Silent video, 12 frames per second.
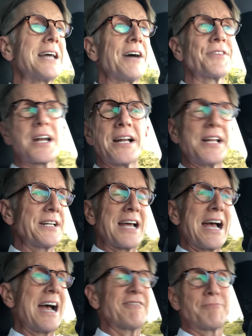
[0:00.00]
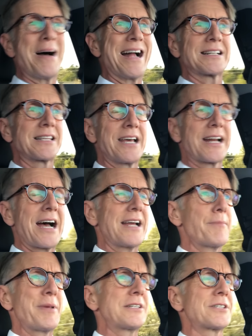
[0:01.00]
now that I didn't have back then.
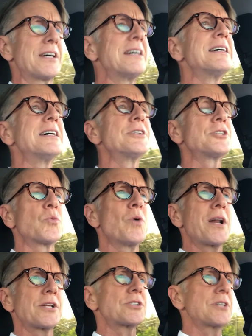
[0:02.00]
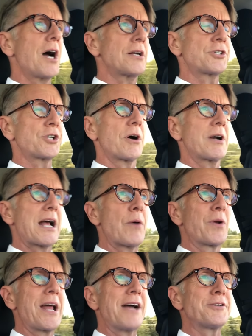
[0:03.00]
I mean, to run a stock chart, I
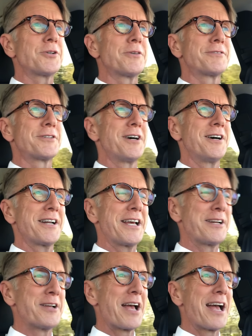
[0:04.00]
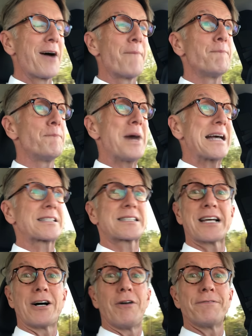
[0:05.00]
would have had to have done it
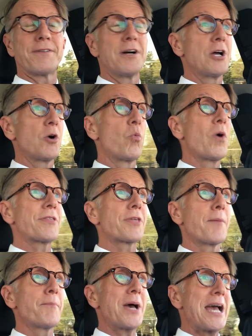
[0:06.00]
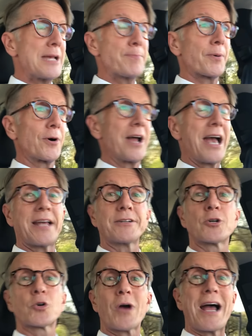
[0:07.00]
myself with paper
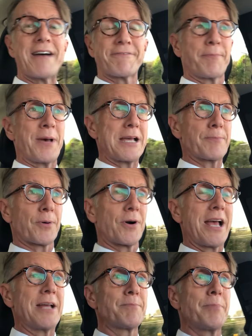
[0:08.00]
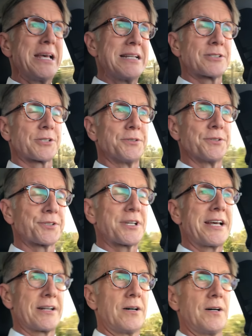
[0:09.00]
and graph paper and pencils
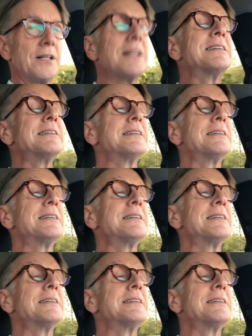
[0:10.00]
and all.